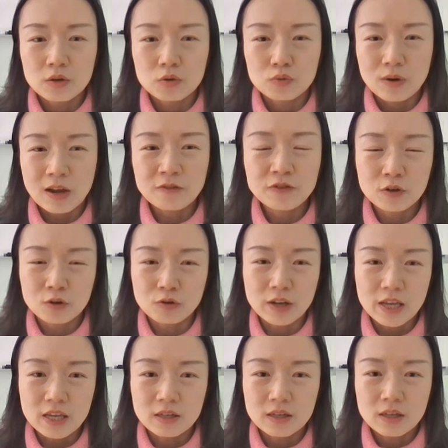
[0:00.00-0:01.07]

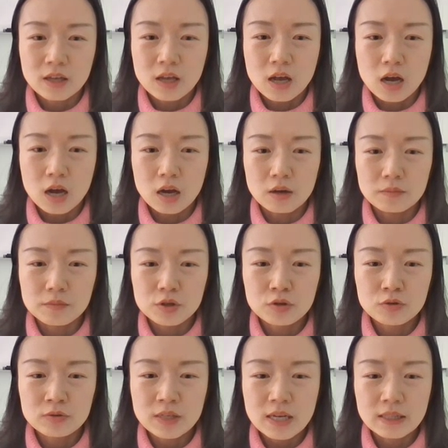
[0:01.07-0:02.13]
graphically,
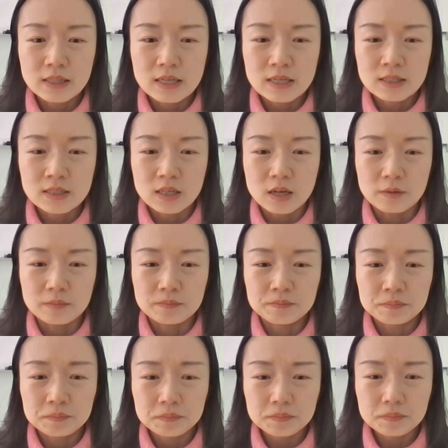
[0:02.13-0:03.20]
using this,
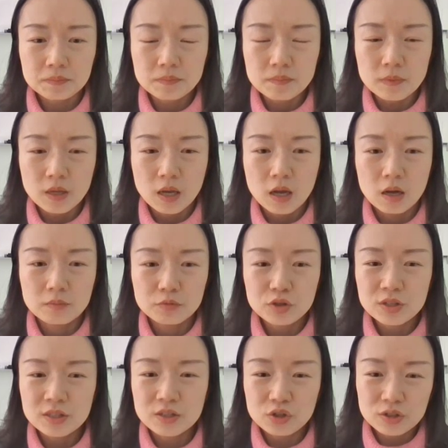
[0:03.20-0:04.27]

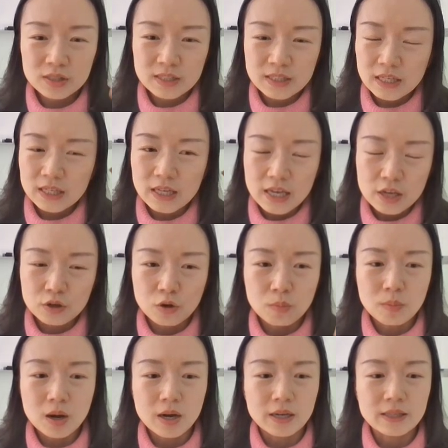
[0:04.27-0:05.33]
just think in your
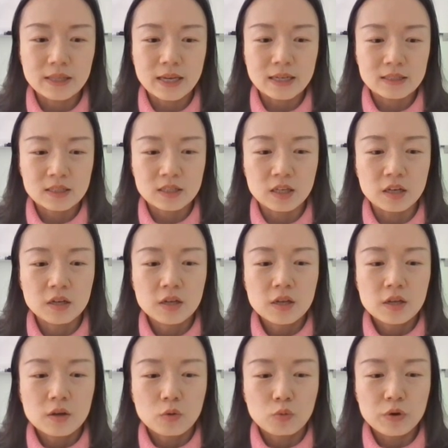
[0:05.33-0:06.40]
mind that
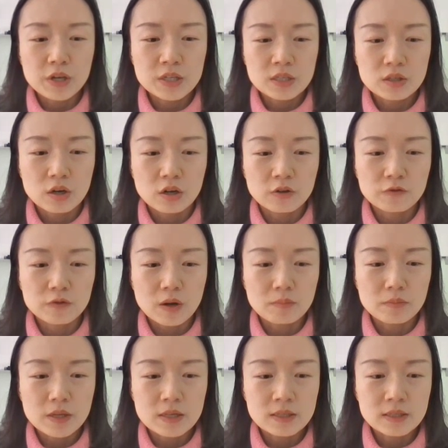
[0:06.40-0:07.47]
we start
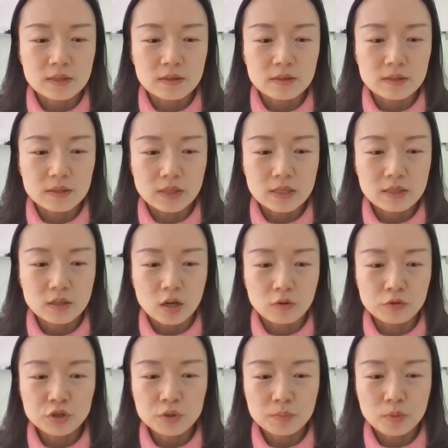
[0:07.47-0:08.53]
from this
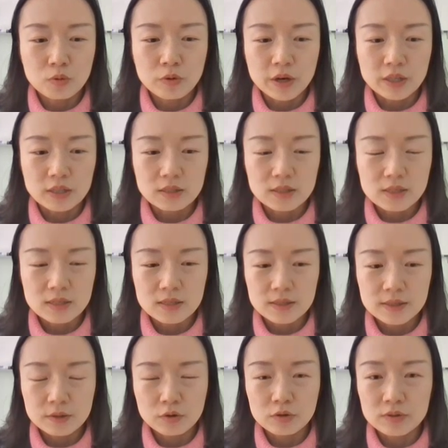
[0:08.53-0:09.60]
origin point, this
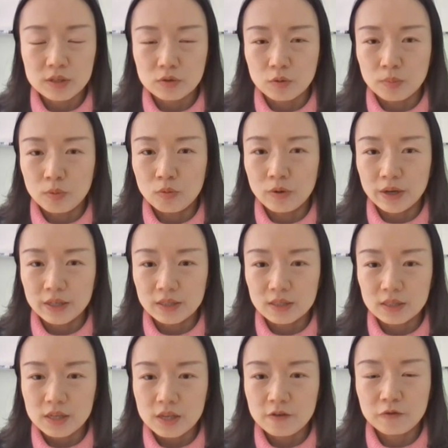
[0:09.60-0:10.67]
0, 0
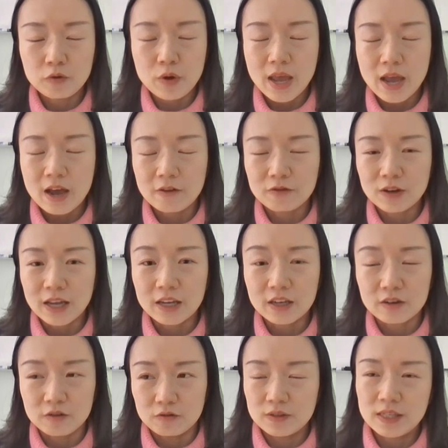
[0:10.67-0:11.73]
point. If we have
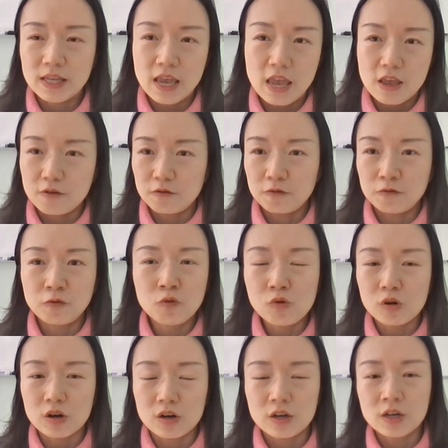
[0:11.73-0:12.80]
like, say,
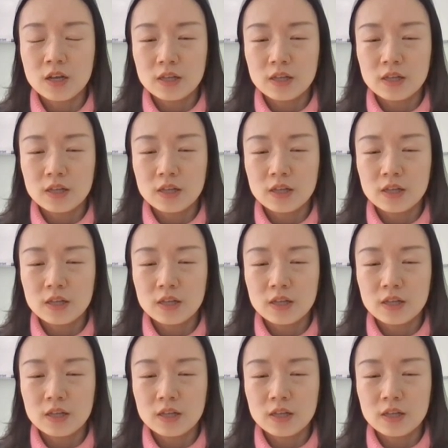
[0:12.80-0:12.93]
4